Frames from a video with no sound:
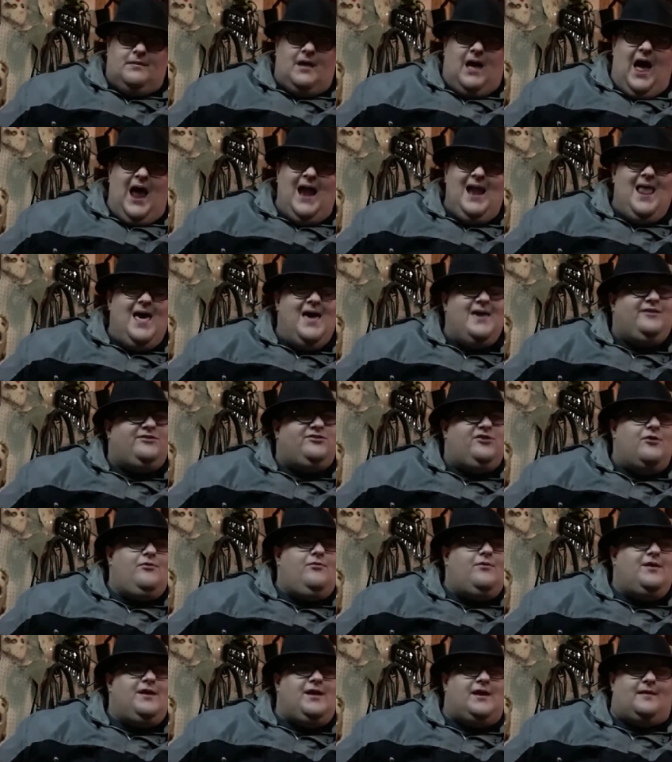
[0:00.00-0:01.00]
I like
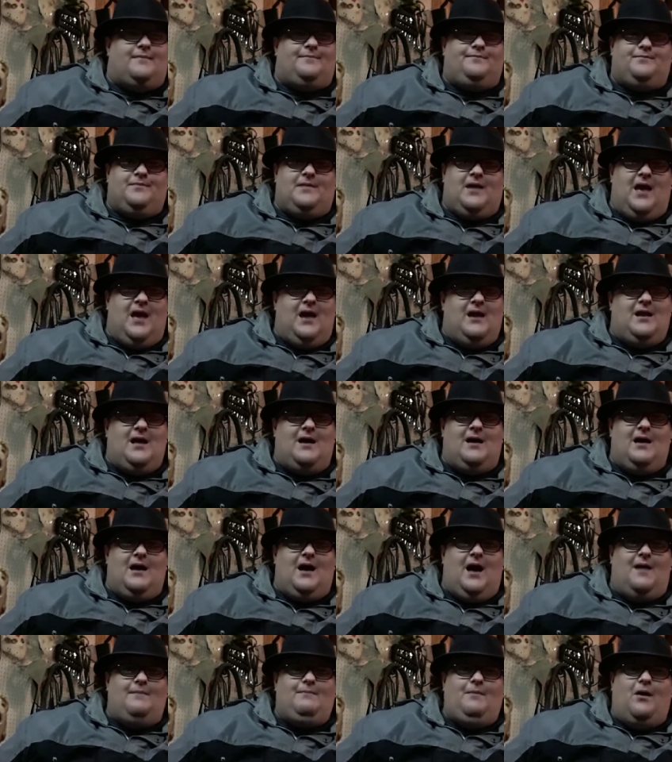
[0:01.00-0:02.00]
doing it. And
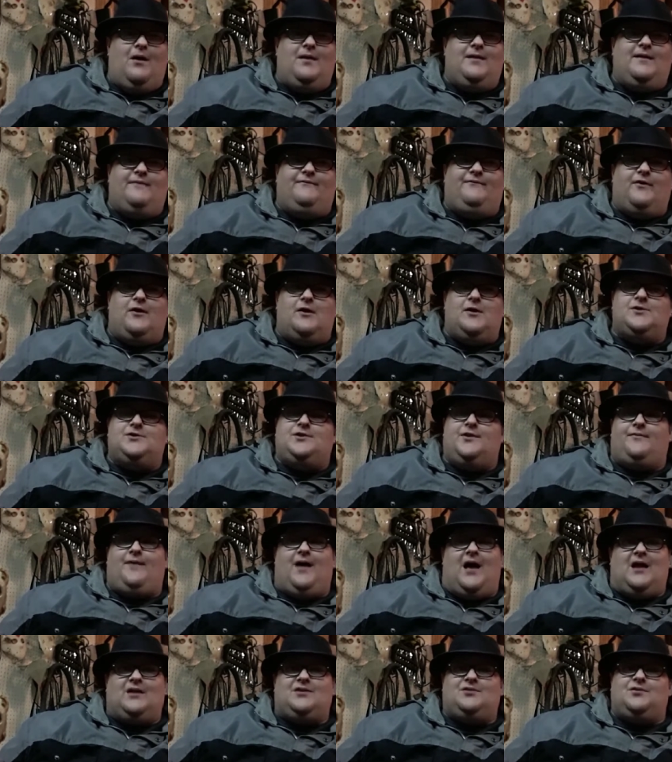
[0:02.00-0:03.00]
I, I'm on the verge of
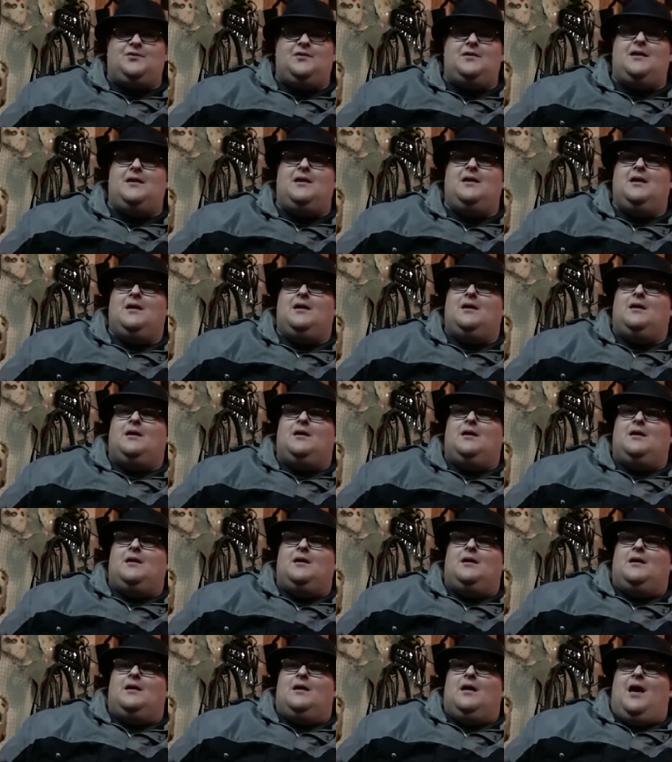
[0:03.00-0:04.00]
actually
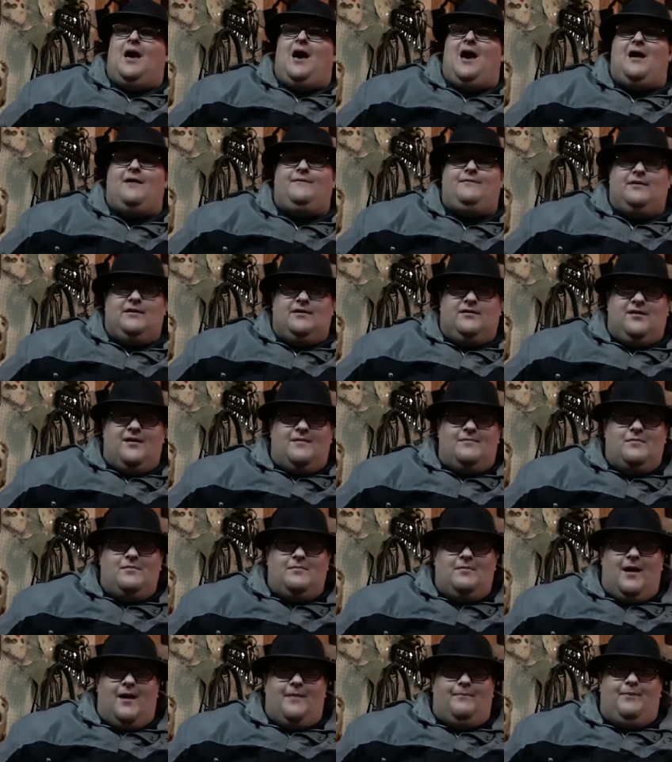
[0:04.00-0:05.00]
having some
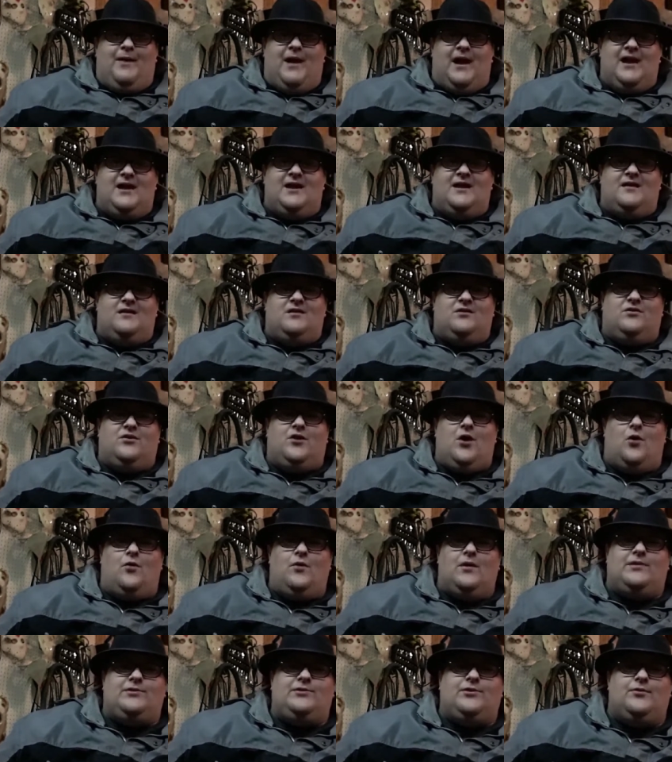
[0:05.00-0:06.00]
of my paintings
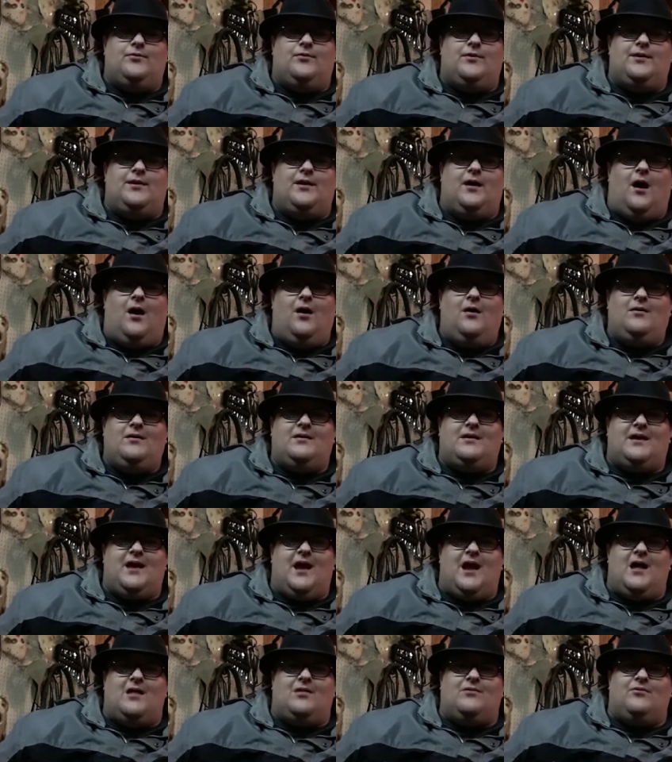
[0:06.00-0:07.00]
go into an art
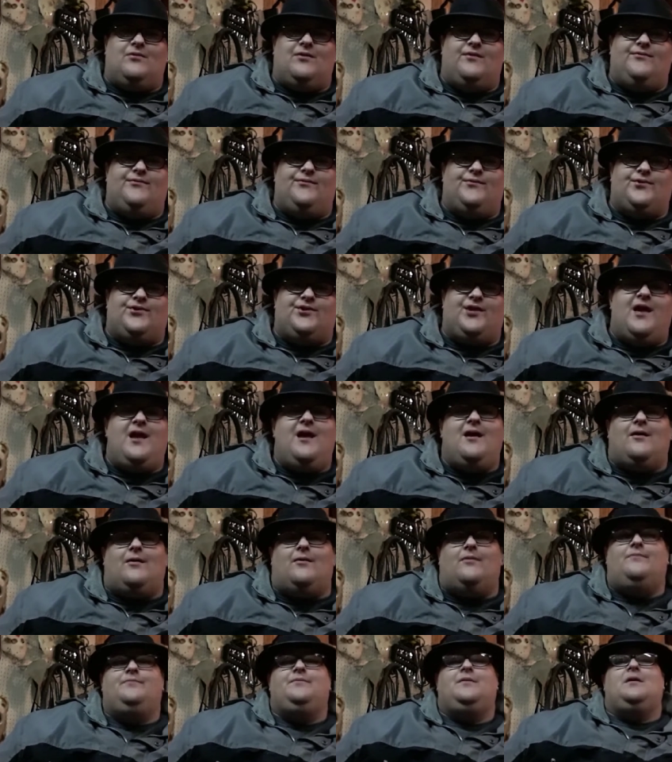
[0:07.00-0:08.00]
gallery for
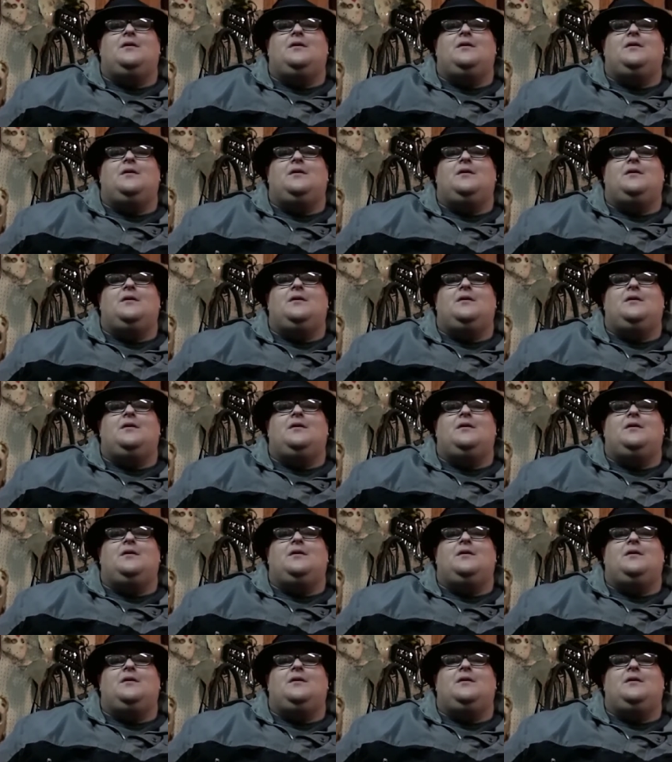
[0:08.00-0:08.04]
sale.